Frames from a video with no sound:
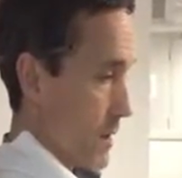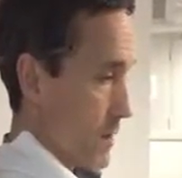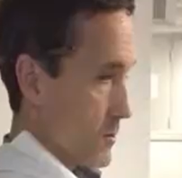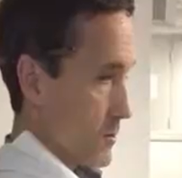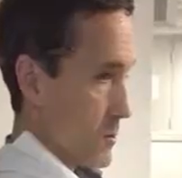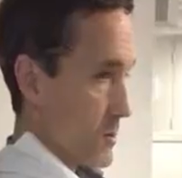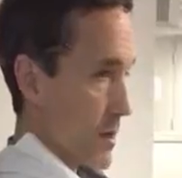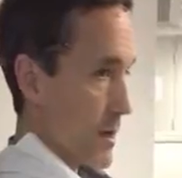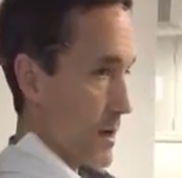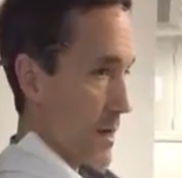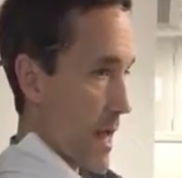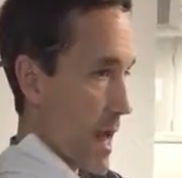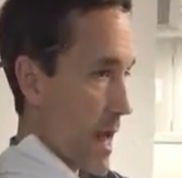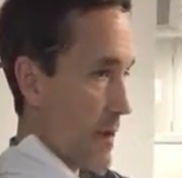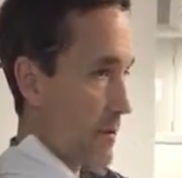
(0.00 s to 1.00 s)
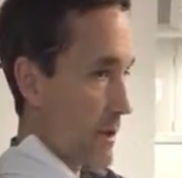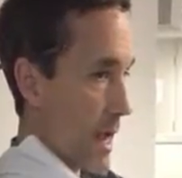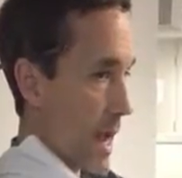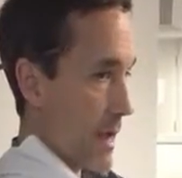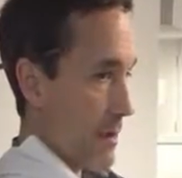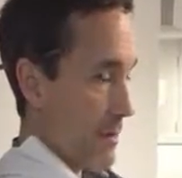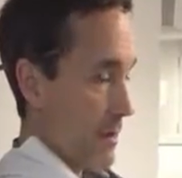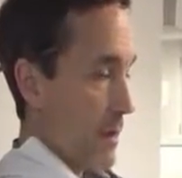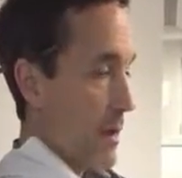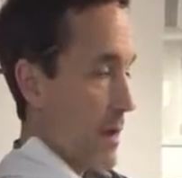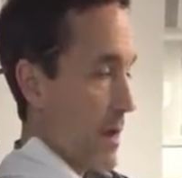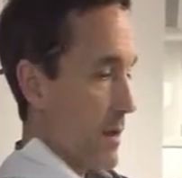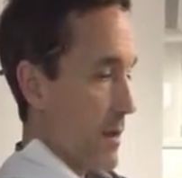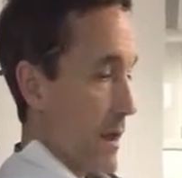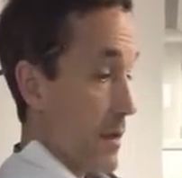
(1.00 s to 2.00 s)
So start at an 8 or 9,
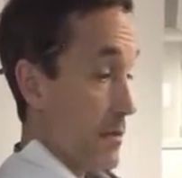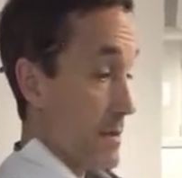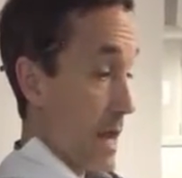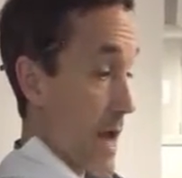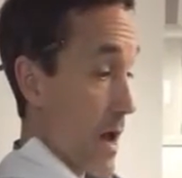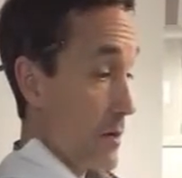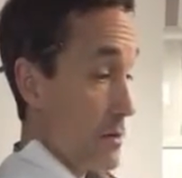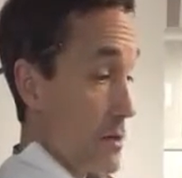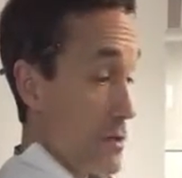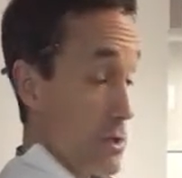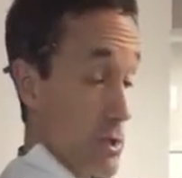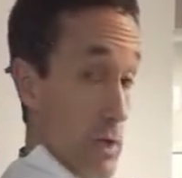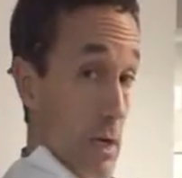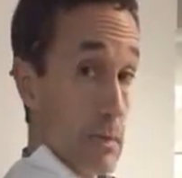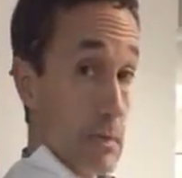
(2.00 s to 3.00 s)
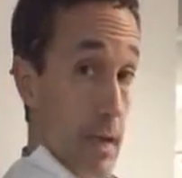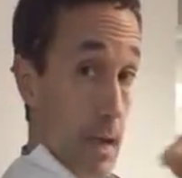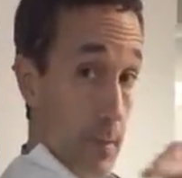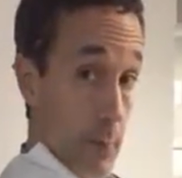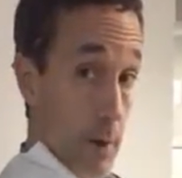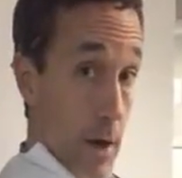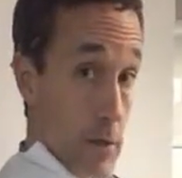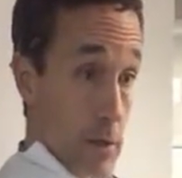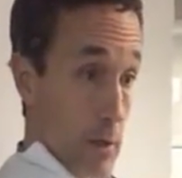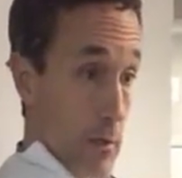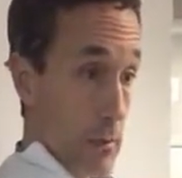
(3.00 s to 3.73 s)
and then go down to just a pressure.